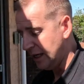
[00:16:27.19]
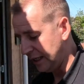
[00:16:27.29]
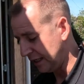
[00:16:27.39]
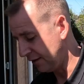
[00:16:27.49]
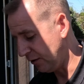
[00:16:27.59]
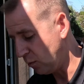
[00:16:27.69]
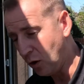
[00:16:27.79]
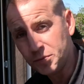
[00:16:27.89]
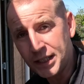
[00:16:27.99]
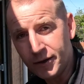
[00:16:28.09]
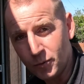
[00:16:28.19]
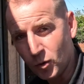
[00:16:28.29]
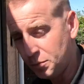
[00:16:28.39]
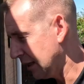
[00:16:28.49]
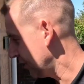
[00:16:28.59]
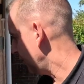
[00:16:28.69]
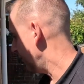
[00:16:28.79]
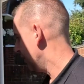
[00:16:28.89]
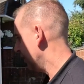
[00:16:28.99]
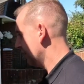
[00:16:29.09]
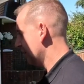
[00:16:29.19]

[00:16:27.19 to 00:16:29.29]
and then give it a wipe down and wipe down the unit.